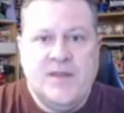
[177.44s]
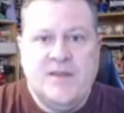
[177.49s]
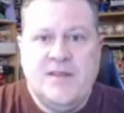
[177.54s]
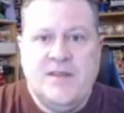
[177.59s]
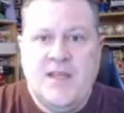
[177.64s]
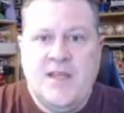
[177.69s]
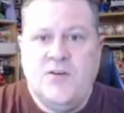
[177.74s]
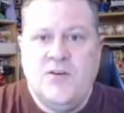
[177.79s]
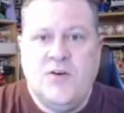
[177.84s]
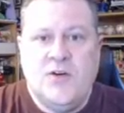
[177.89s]

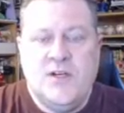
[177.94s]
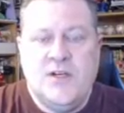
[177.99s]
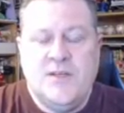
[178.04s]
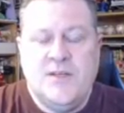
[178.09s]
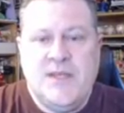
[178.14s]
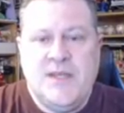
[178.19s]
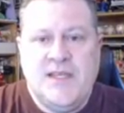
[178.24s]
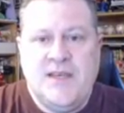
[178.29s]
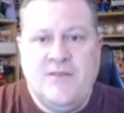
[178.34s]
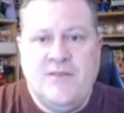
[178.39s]
that you're going to
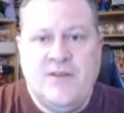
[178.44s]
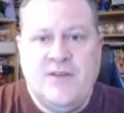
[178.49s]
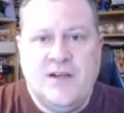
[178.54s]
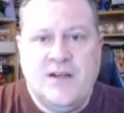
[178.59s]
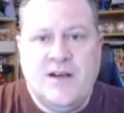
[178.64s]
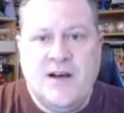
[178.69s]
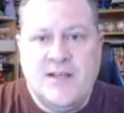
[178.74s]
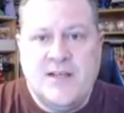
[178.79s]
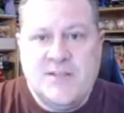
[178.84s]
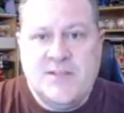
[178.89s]
be given a
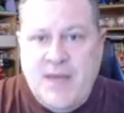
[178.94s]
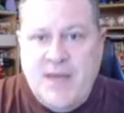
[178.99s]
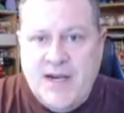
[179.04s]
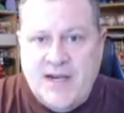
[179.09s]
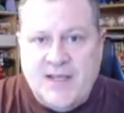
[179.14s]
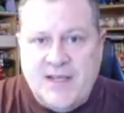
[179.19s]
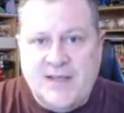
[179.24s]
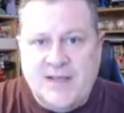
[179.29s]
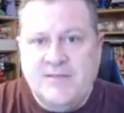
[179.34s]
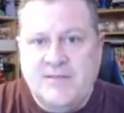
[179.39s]

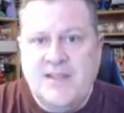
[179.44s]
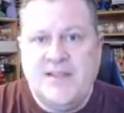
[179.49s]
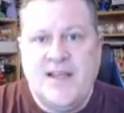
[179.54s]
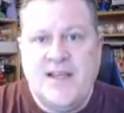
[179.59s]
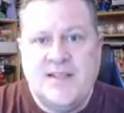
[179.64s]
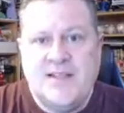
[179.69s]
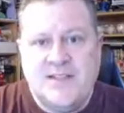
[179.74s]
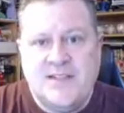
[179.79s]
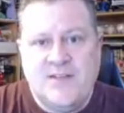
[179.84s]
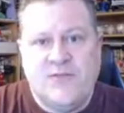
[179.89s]
cosmetic, then
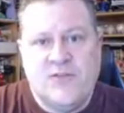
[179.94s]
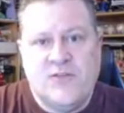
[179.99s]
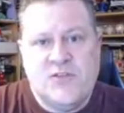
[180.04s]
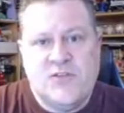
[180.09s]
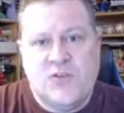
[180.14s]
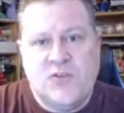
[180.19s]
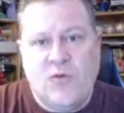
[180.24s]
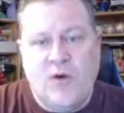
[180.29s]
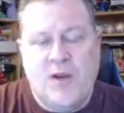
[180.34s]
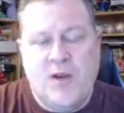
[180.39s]
that's a different
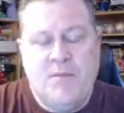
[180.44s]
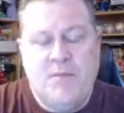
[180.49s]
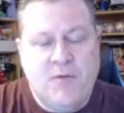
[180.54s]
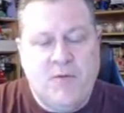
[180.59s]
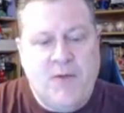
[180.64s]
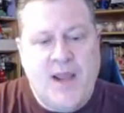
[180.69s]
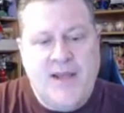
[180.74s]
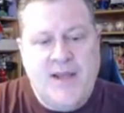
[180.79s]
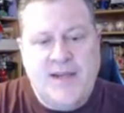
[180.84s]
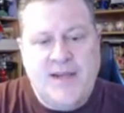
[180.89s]
story. But right